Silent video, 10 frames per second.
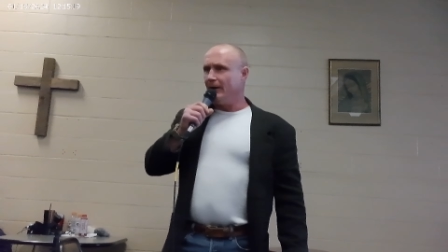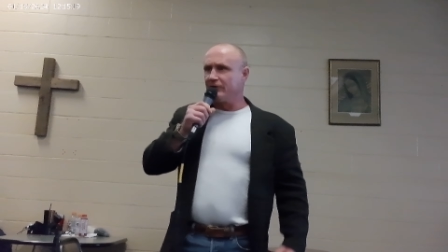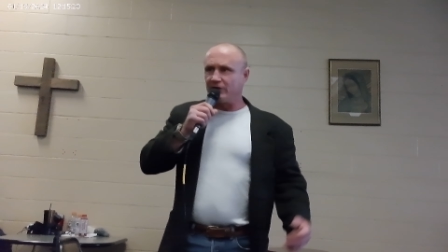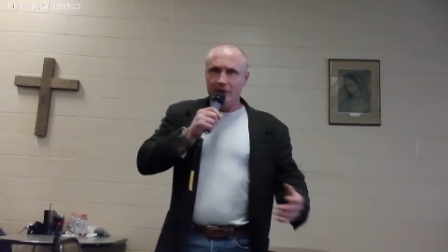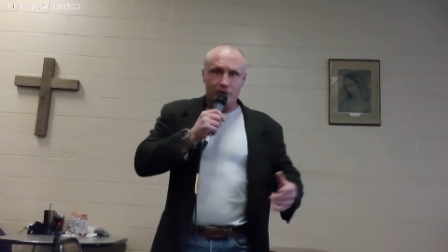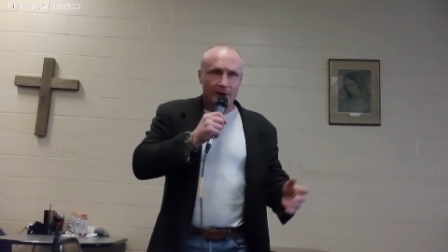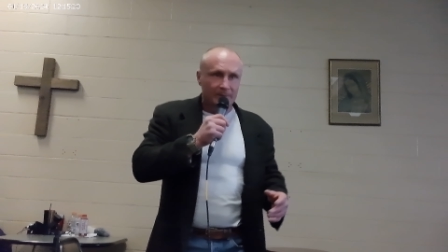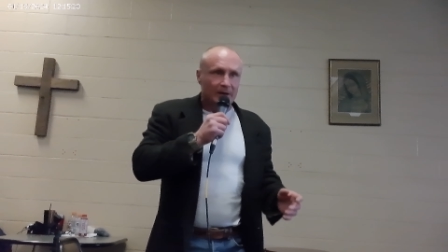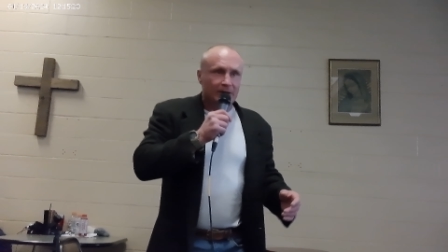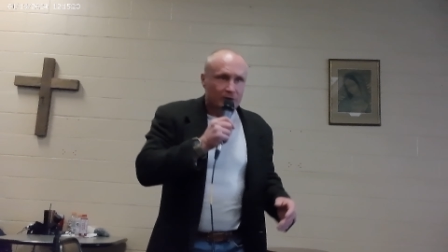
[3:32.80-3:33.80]
And still
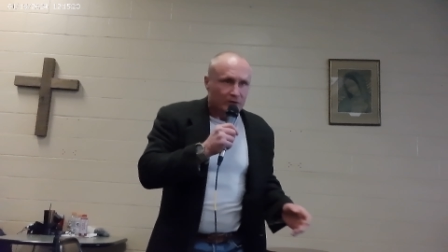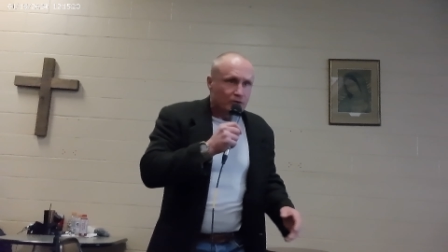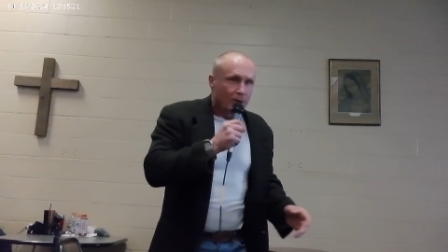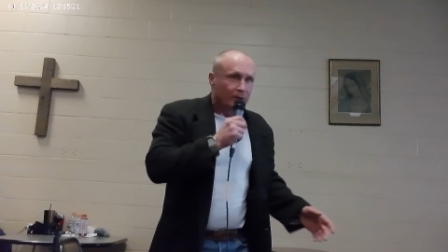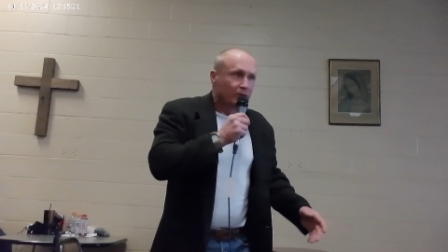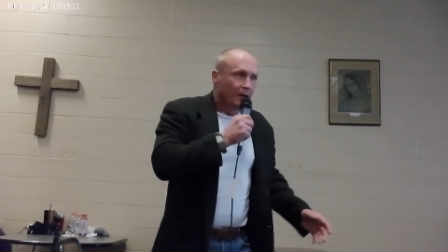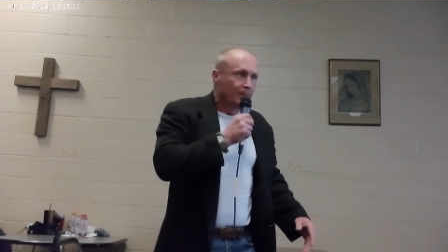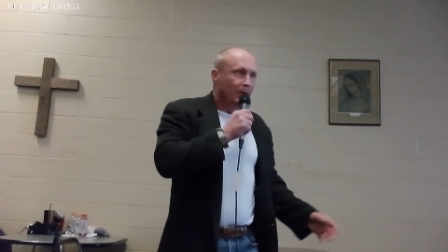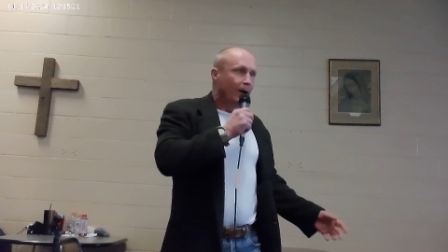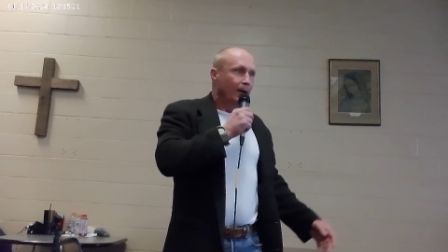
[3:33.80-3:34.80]
trembling and struck
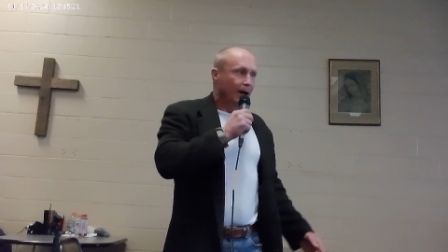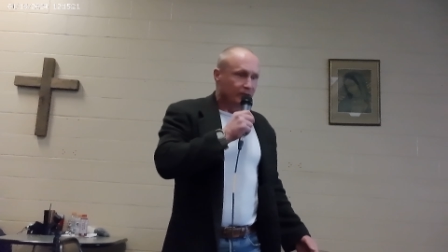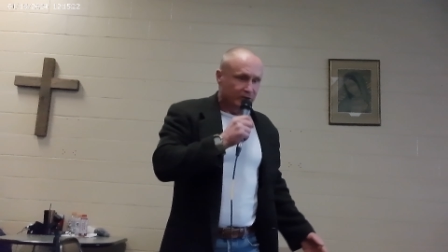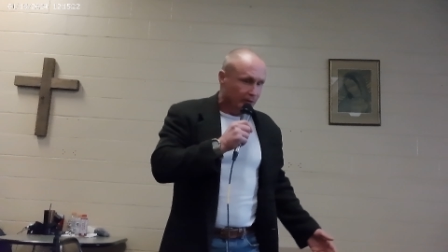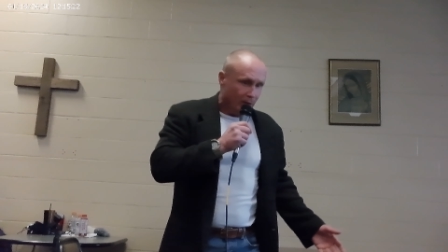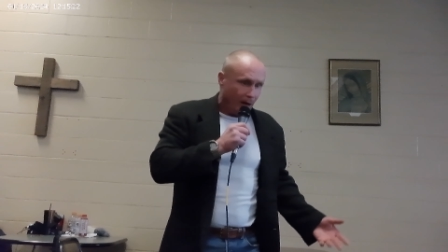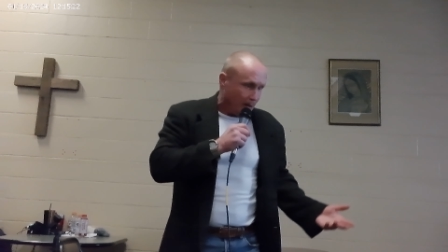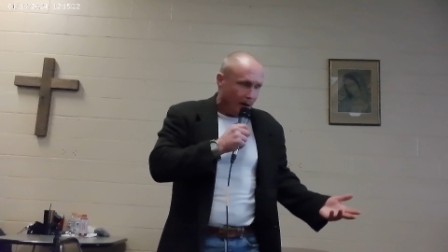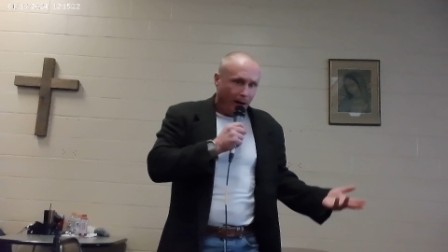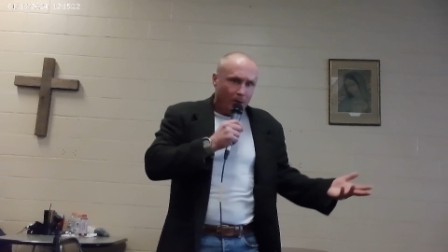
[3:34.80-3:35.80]
dumb, I, uh, I said,
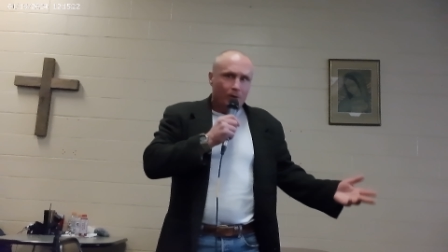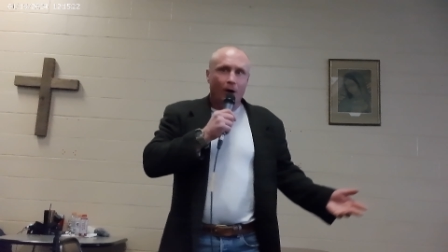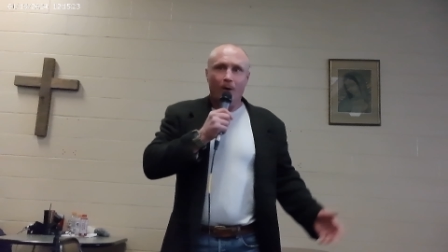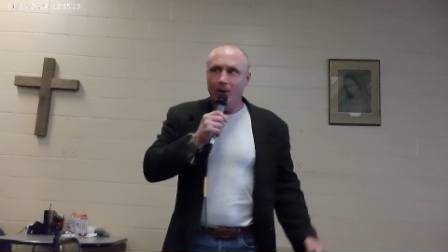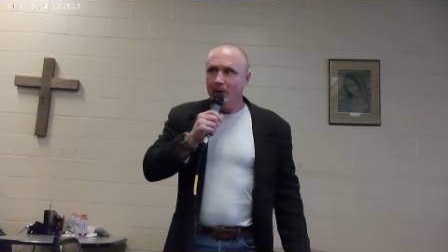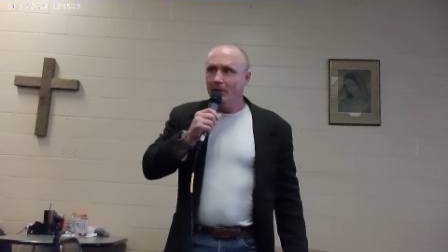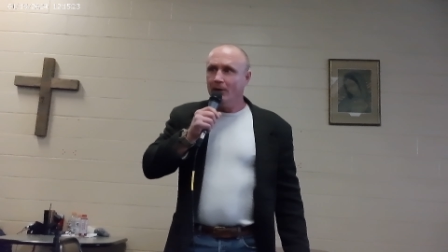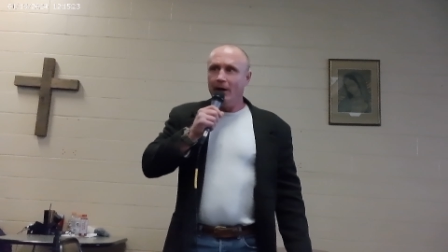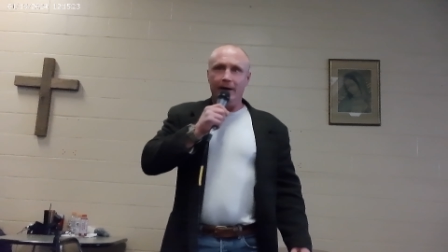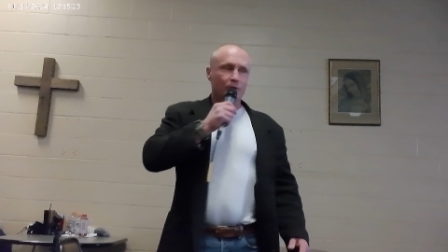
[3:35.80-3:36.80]
I don't know.
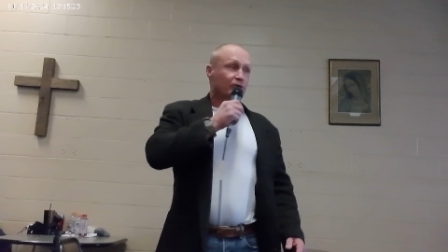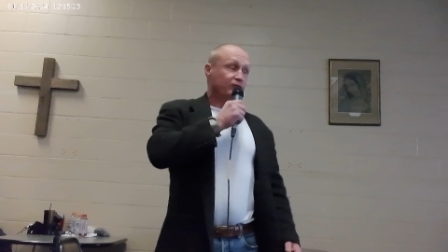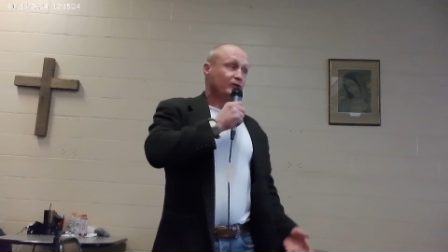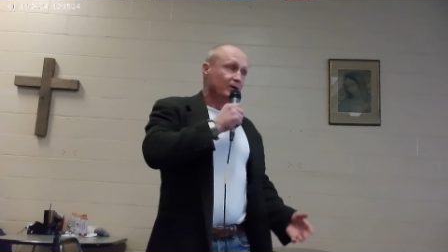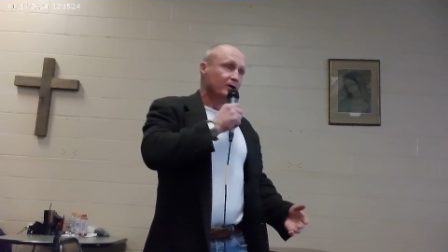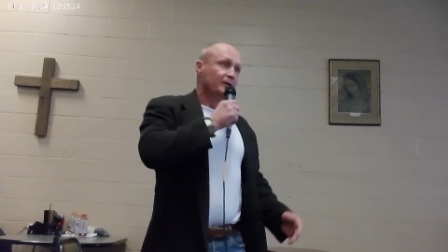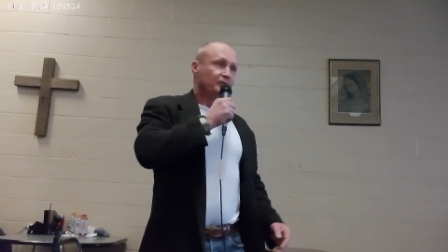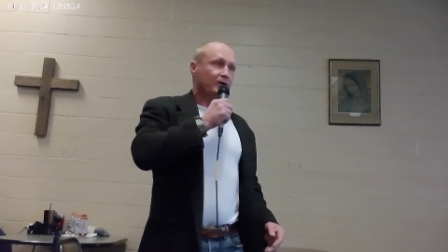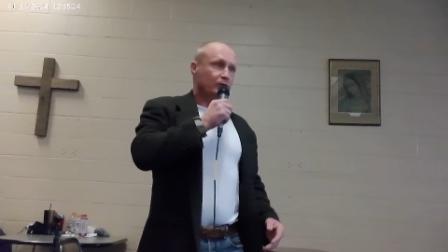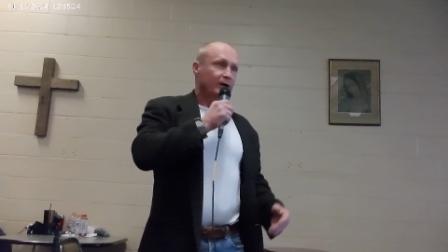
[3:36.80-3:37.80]
And he was clearly
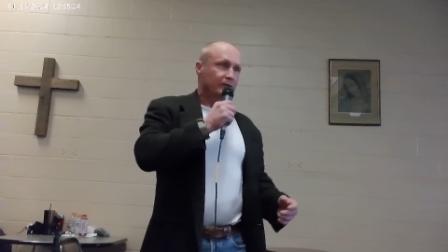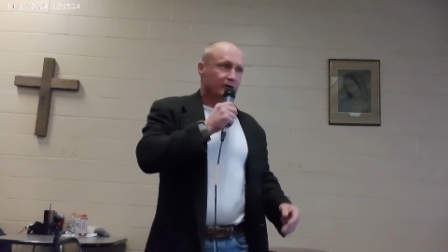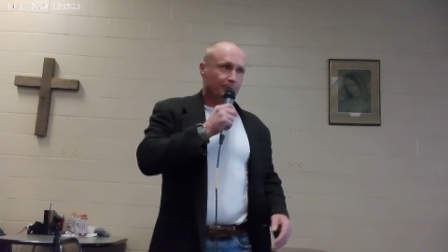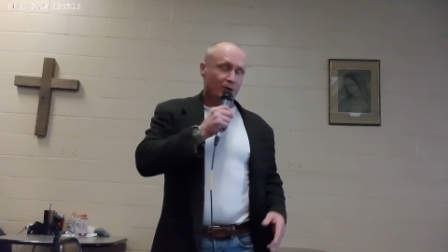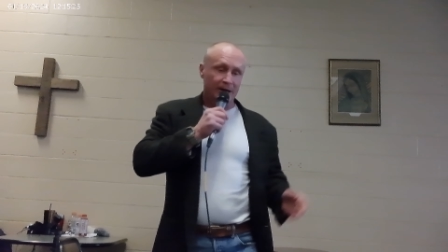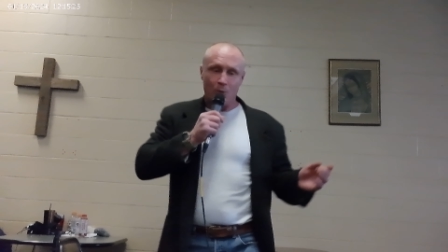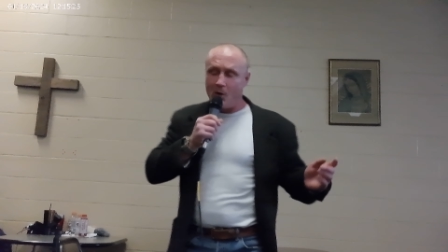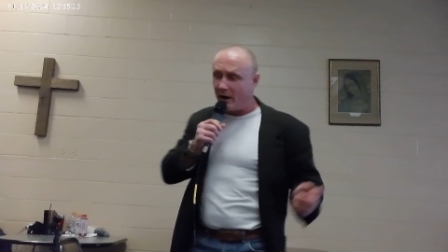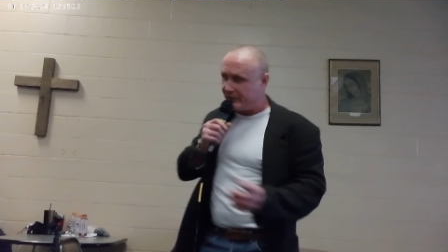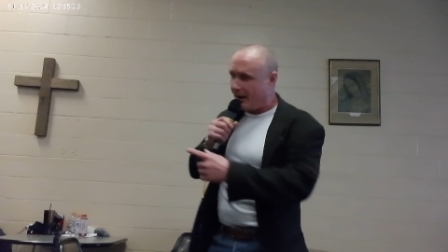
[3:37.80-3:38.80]
frustrated at this point, and he
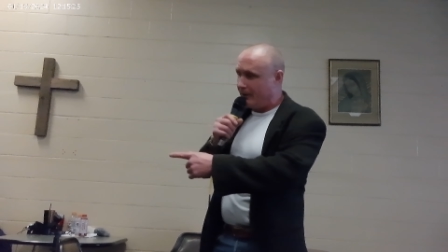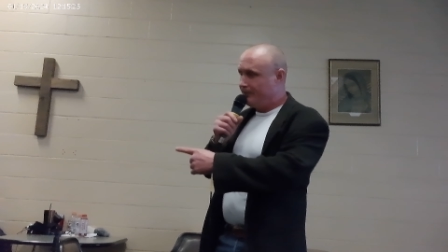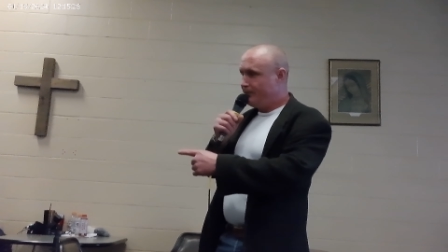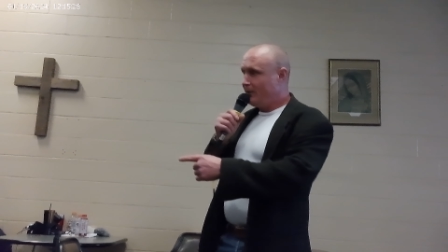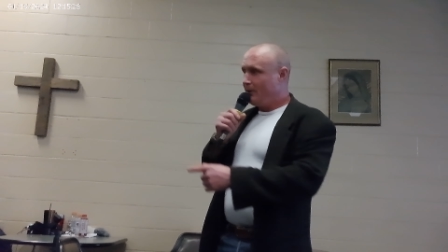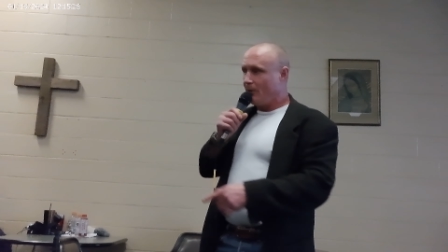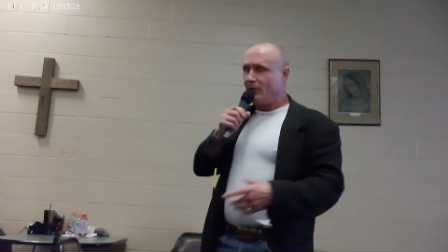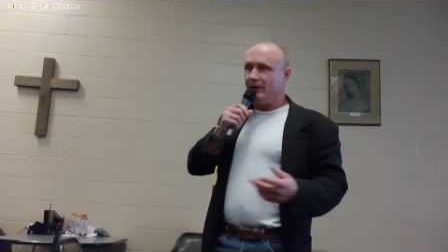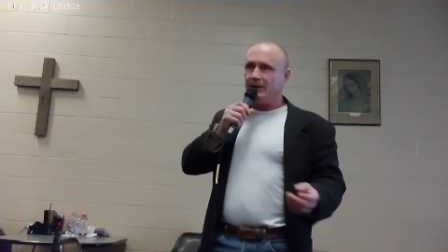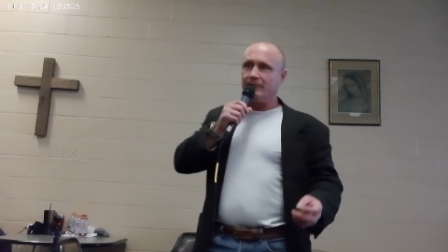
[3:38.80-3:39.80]
walked out, and we
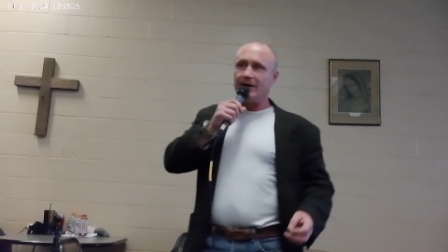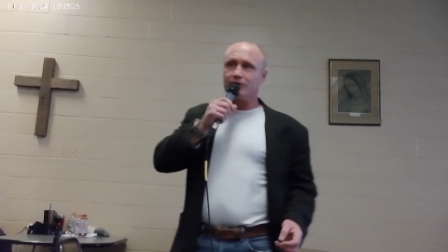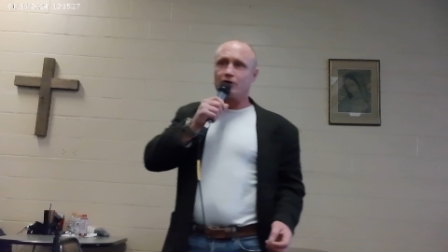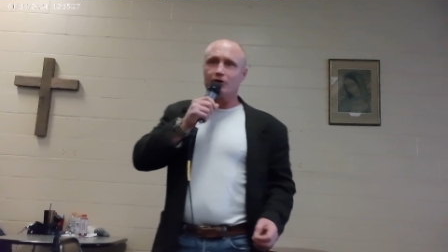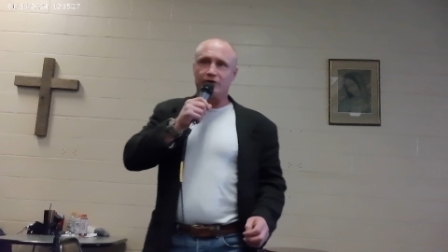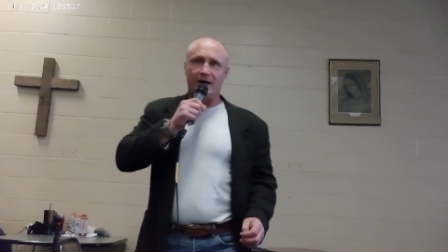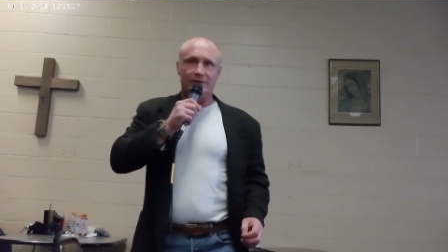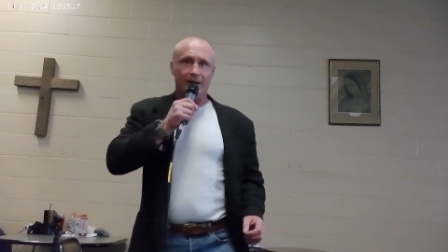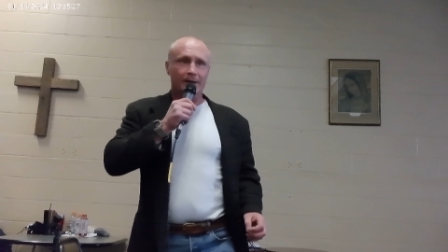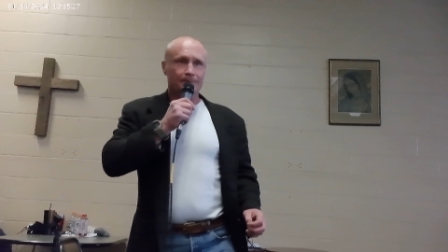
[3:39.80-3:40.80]
didn't even have church that
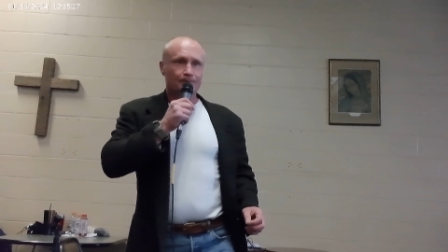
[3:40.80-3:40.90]
day.